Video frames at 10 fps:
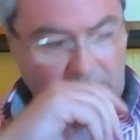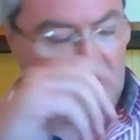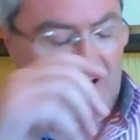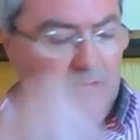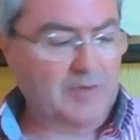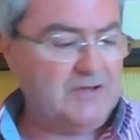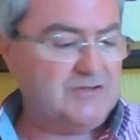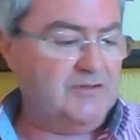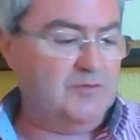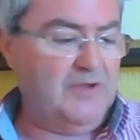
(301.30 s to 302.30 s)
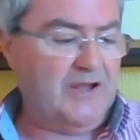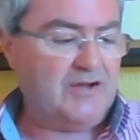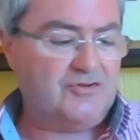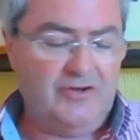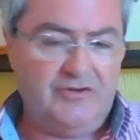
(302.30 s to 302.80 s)
I imagined him
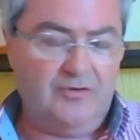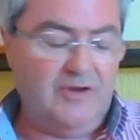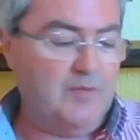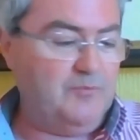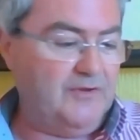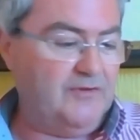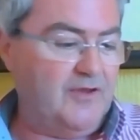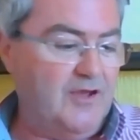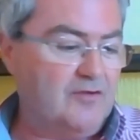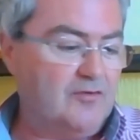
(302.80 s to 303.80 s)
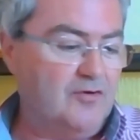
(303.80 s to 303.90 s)
lecturing to an empty theatre